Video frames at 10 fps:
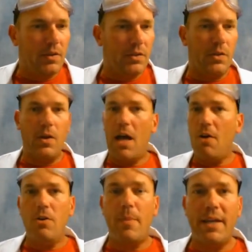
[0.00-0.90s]
So,
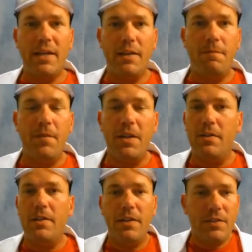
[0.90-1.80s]
how am I going to
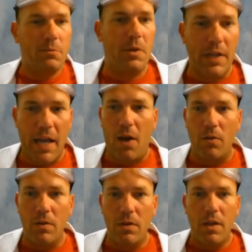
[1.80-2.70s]
figure this one out?